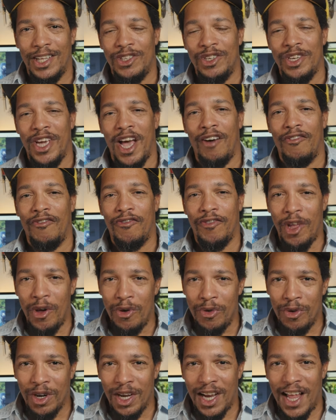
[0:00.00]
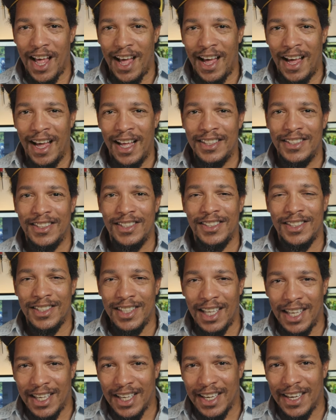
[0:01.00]
You got floating lines,
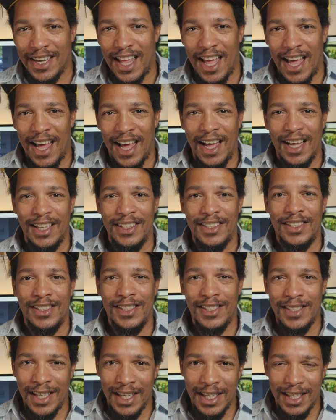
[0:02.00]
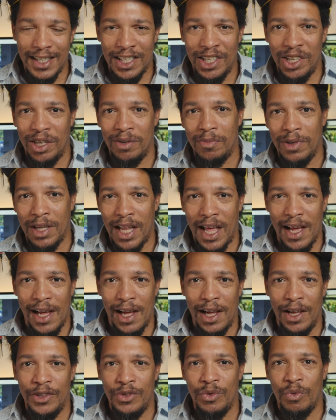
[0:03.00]
sinking lines, sink tip
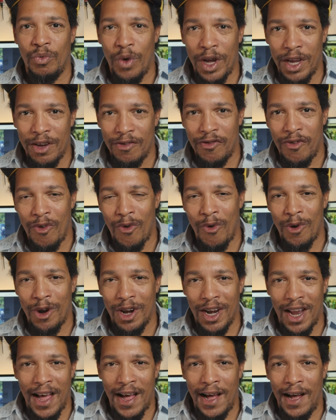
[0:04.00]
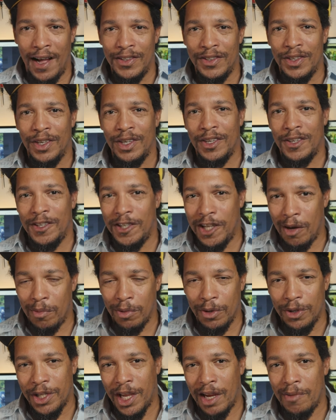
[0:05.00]
lines, weight forward lines,
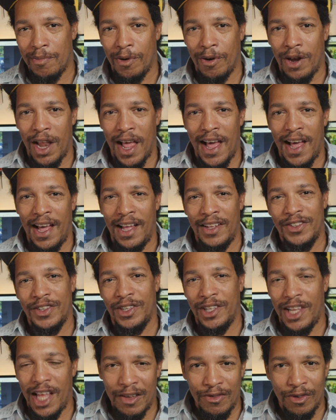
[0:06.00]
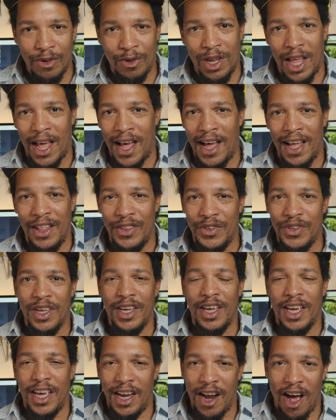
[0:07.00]
double taper lines, level lines,
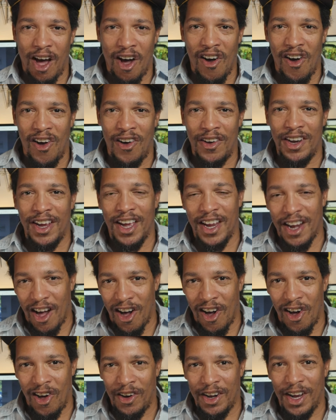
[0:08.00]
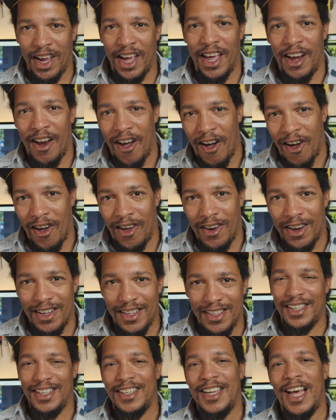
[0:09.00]
and on and on and on.
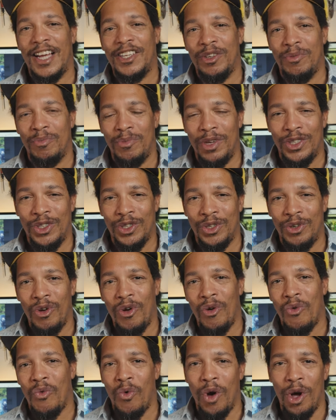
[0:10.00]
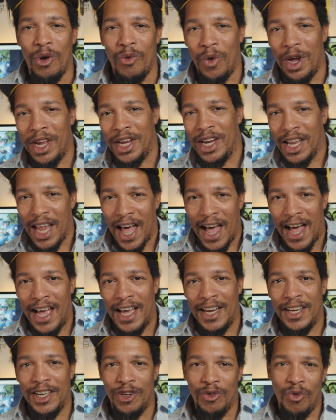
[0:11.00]
Not to mention, what weight
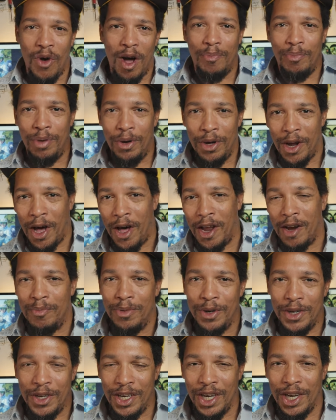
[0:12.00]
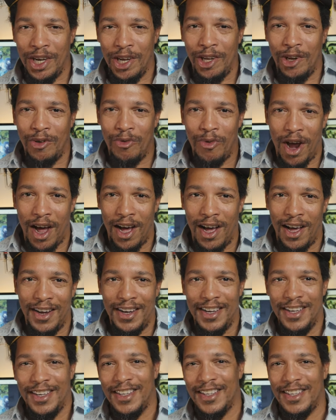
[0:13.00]
line do I put on a particular
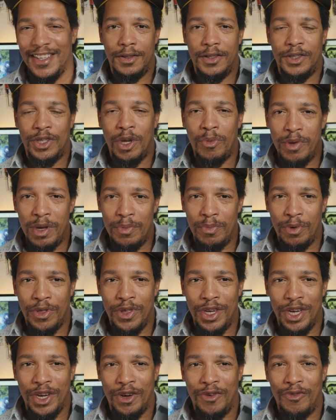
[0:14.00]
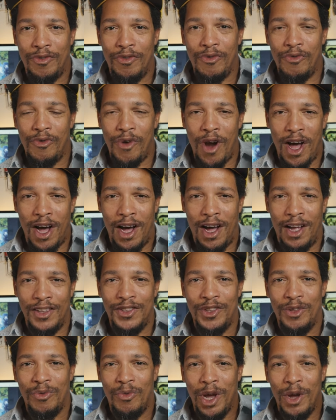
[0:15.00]
rod? Some people think of
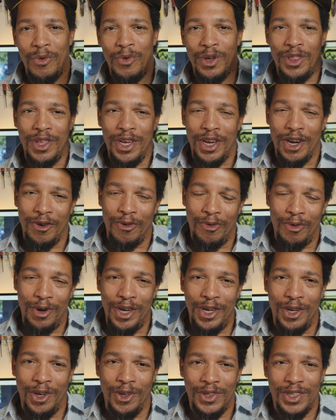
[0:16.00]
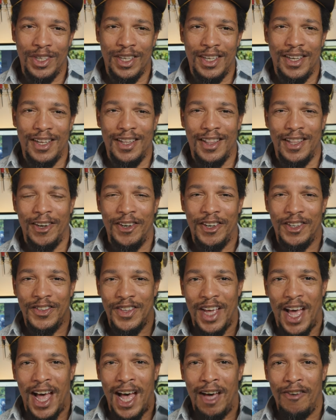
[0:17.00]
rods the way we think of reels. They're
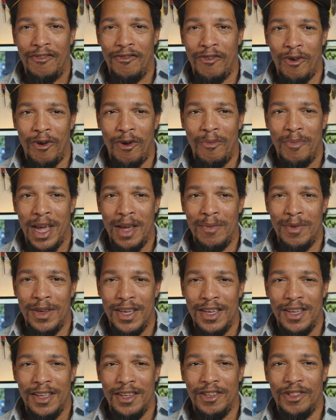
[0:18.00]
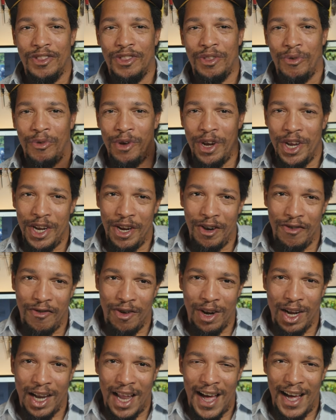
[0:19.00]
designed for maybe three
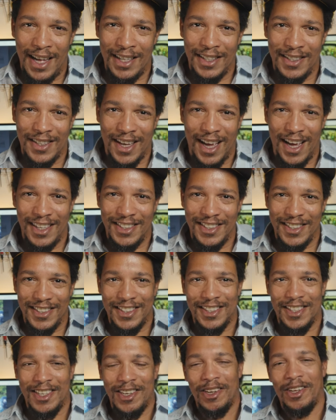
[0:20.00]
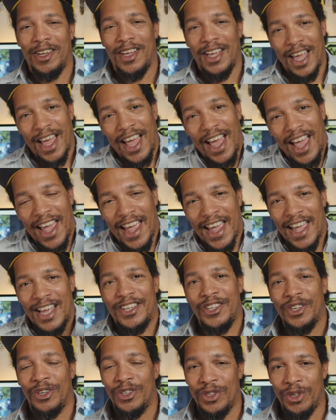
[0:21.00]
different line sizes.
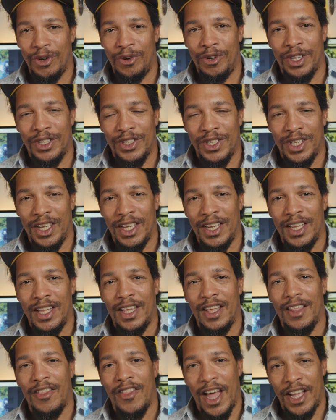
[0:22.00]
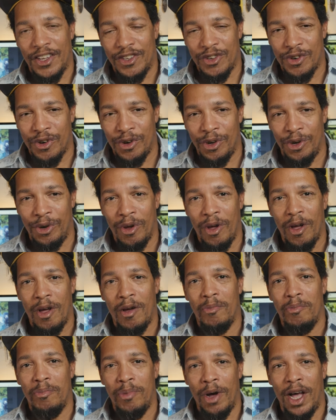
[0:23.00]
And to a certain extent, that's true.
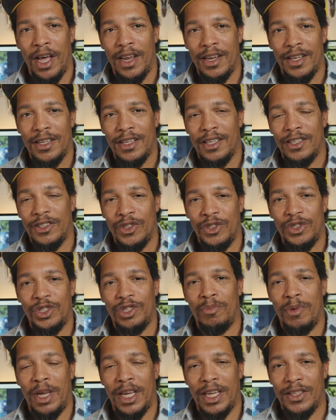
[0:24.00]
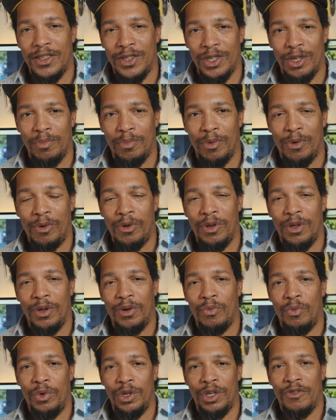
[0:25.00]
But just to make it simple,
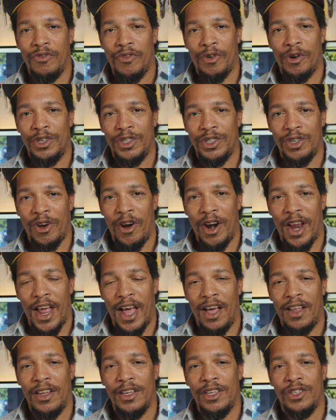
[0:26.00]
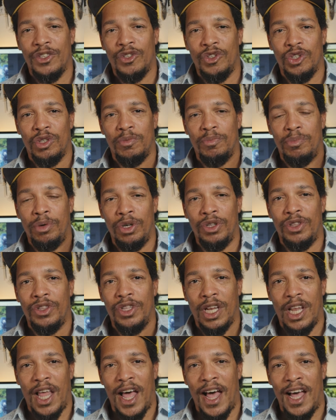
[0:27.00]
when you first start out, just put
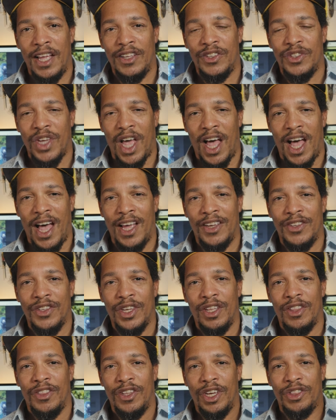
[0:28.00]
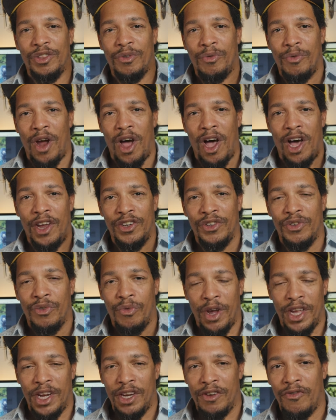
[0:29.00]
the line size that the rod is
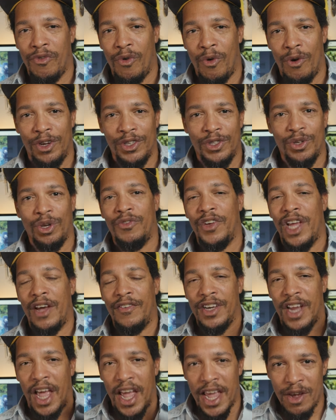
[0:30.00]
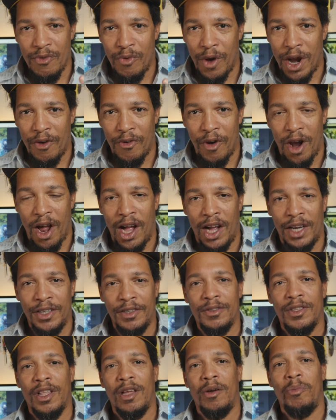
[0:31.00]
rated for. So if you have an eight weight
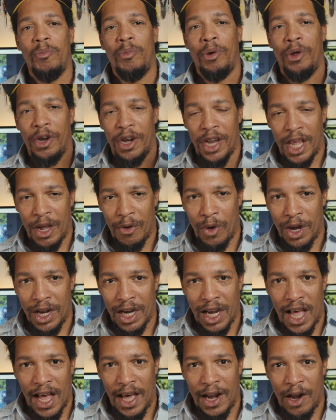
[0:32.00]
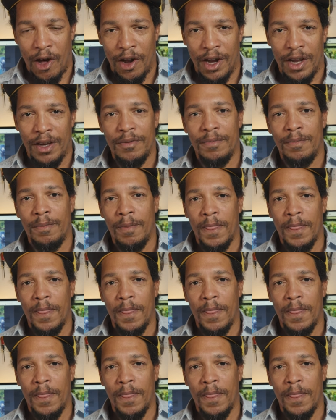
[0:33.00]
rod, put an eight weight line on it.